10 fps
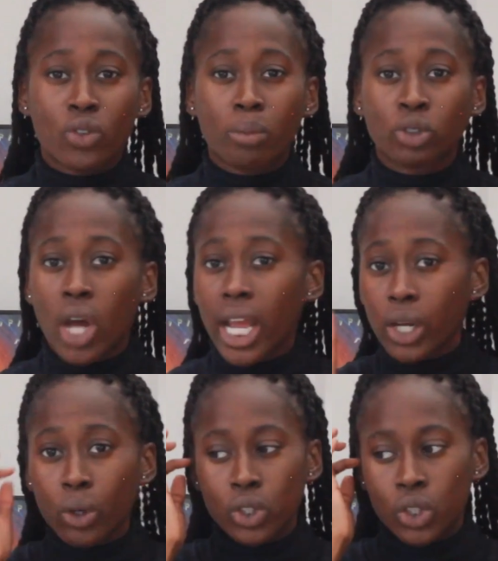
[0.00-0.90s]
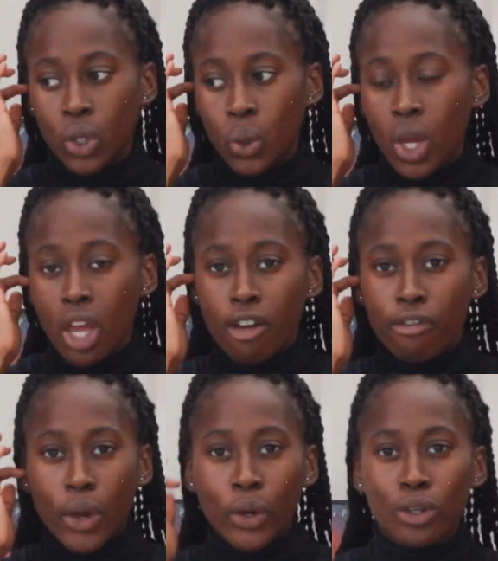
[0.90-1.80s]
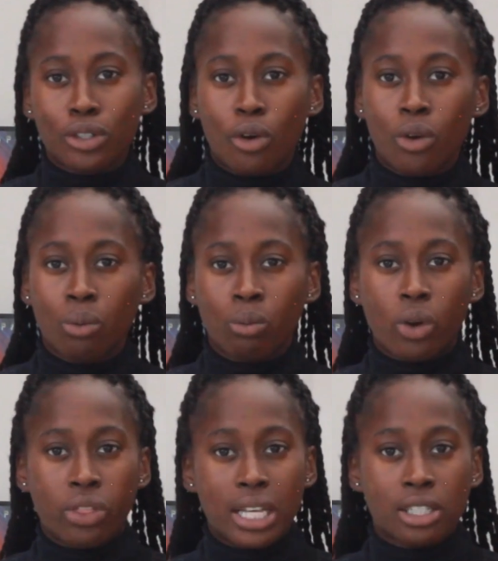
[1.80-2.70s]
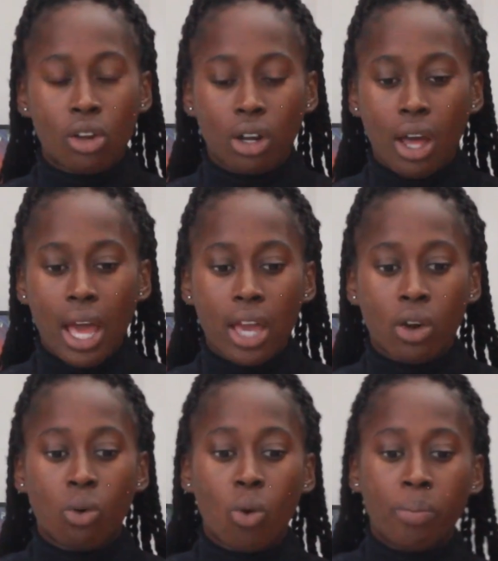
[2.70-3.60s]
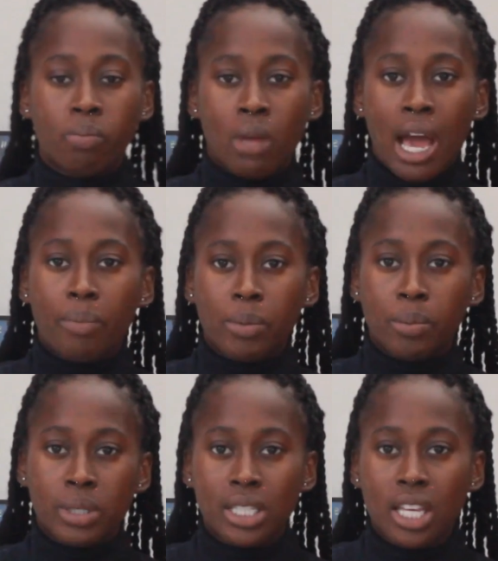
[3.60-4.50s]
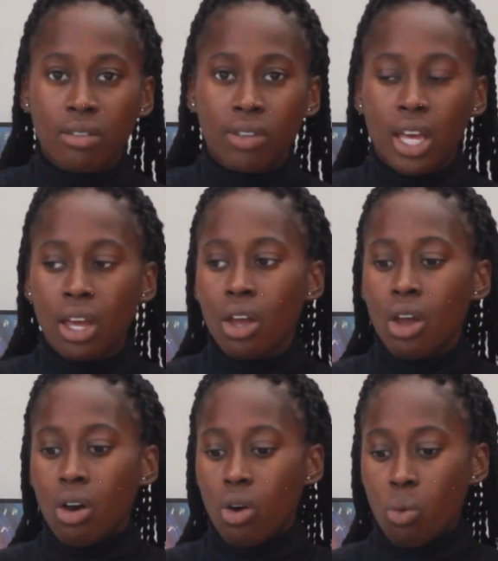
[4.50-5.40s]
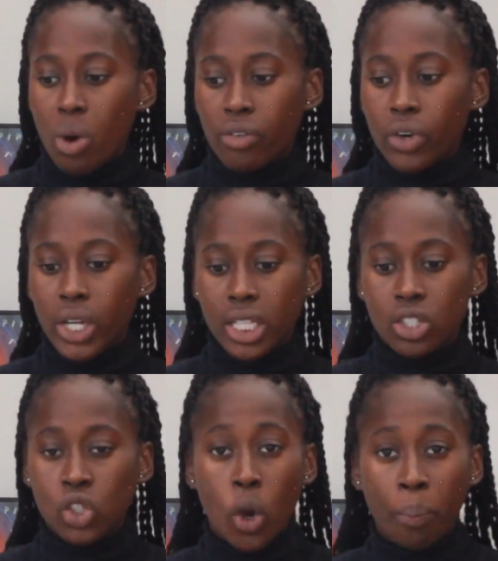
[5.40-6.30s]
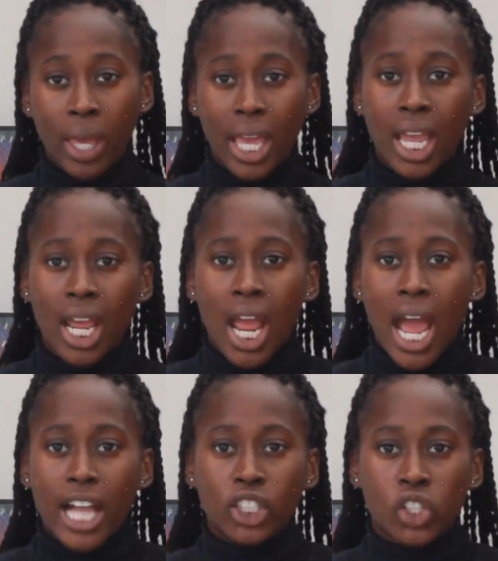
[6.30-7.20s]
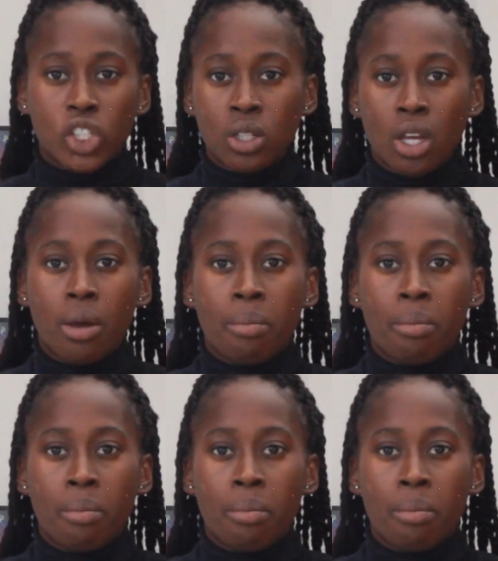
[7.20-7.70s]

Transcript: So I'm trying not to focus on what things look like, or how people perceive it, or whether it's choppy, and just